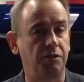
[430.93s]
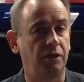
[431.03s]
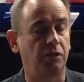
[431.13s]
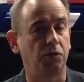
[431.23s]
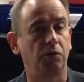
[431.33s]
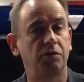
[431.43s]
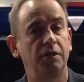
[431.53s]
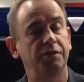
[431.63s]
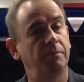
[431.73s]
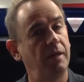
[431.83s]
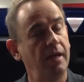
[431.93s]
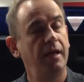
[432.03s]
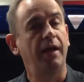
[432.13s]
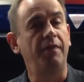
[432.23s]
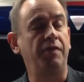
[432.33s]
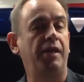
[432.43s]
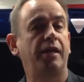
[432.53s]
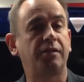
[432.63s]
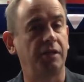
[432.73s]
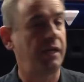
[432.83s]
as the exhaust system, and then the
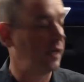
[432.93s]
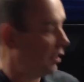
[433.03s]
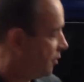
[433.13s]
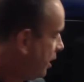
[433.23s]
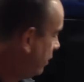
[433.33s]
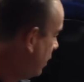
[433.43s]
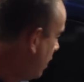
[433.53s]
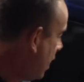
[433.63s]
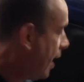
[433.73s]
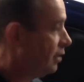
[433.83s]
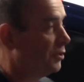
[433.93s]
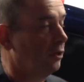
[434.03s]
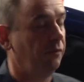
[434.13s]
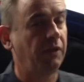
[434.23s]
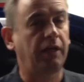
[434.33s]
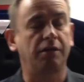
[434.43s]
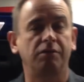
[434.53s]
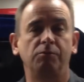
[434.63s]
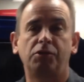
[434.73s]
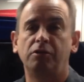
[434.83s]
XC kit then adds on the
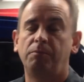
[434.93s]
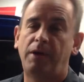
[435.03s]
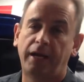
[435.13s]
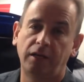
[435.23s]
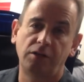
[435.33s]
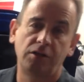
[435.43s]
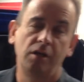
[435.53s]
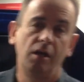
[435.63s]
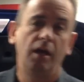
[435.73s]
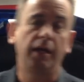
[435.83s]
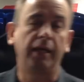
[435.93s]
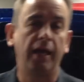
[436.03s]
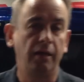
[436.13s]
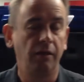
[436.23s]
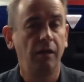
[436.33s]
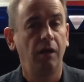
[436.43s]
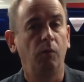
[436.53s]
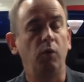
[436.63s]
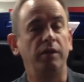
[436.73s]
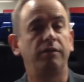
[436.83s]
custom tune package, again
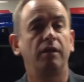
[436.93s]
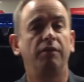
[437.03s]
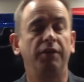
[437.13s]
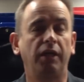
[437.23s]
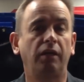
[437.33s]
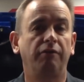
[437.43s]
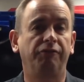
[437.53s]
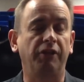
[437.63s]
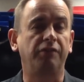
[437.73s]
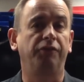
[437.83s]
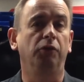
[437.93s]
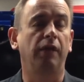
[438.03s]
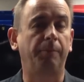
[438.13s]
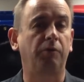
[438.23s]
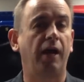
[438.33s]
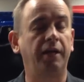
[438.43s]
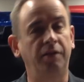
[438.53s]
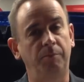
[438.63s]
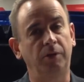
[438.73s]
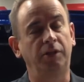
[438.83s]
with the flex fuel upgrade
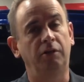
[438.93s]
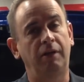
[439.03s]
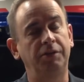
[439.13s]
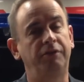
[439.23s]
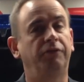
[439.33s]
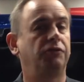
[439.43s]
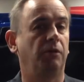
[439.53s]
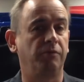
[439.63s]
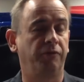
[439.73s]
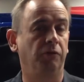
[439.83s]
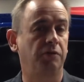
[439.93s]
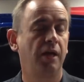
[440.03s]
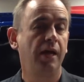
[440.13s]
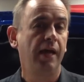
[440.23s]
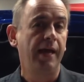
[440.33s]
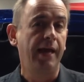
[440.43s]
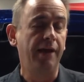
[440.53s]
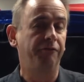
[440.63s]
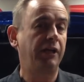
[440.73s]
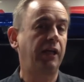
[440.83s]
and the ability to run different types of fuels.
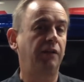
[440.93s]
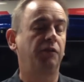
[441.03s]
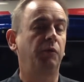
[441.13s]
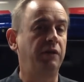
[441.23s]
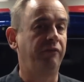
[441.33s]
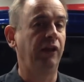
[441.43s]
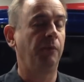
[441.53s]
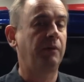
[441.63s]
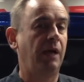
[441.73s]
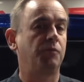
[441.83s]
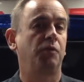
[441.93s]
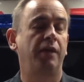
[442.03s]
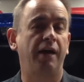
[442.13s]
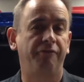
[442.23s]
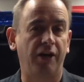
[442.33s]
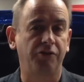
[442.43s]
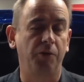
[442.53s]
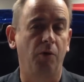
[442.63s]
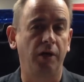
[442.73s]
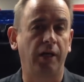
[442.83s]
Every kit that we develop comes with our factory
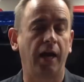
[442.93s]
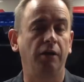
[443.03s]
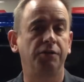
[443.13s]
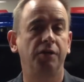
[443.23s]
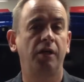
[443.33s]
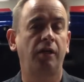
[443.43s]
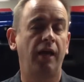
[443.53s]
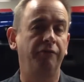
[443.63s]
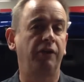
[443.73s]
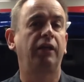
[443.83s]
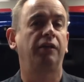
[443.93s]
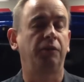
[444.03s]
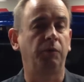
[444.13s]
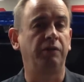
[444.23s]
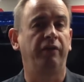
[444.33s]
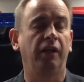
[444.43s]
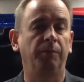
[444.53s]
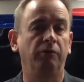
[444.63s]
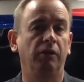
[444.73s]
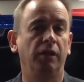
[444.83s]
warranty guarantee. Every kit that we develop
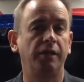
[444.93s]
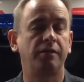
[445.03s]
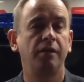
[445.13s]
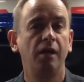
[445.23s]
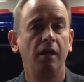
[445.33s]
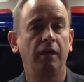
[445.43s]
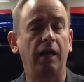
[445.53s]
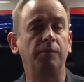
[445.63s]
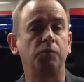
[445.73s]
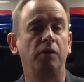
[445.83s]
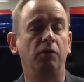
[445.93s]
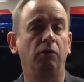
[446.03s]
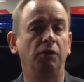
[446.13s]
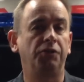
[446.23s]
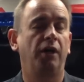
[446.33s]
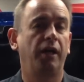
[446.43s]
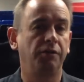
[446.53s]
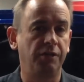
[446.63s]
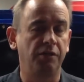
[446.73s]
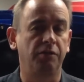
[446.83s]
and release comes with all the dyno
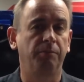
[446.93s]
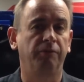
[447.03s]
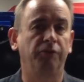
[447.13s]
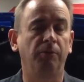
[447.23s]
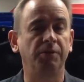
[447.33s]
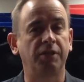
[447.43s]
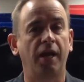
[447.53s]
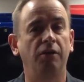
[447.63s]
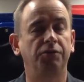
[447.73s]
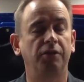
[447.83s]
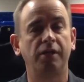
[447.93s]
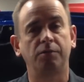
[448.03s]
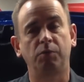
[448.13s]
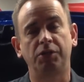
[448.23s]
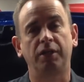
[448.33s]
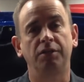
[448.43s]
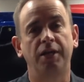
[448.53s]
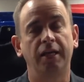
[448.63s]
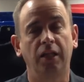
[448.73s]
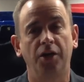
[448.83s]
tested performance guarantees, which you can
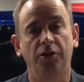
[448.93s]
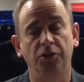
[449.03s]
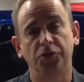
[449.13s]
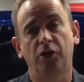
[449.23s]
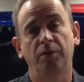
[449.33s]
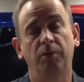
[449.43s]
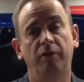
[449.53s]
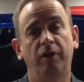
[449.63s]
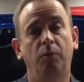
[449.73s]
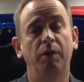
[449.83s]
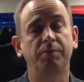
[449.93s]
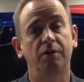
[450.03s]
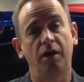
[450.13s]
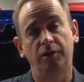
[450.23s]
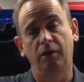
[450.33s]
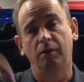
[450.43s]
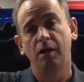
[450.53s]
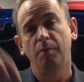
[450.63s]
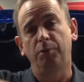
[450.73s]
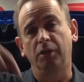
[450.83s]
download on the document of our website, and I'll
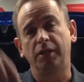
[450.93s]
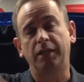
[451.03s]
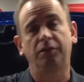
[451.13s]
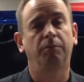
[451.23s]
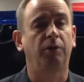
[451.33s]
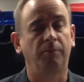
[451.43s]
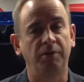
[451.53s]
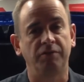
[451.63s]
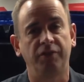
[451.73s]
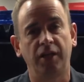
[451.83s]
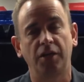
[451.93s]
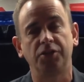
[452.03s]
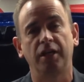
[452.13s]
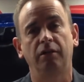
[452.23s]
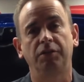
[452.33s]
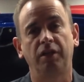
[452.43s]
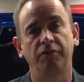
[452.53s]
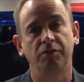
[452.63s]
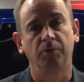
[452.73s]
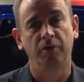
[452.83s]
put a link at the bottom of this video channel to give
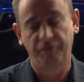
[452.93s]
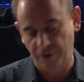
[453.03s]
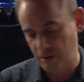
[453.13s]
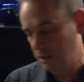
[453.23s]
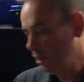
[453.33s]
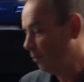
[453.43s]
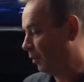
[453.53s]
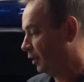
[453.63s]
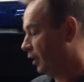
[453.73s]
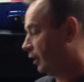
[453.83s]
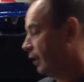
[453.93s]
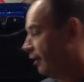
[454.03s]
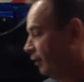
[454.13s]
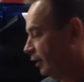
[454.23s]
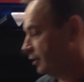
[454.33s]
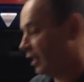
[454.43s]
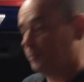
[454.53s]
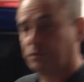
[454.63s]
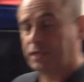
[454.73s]
you some more info. But you can have an example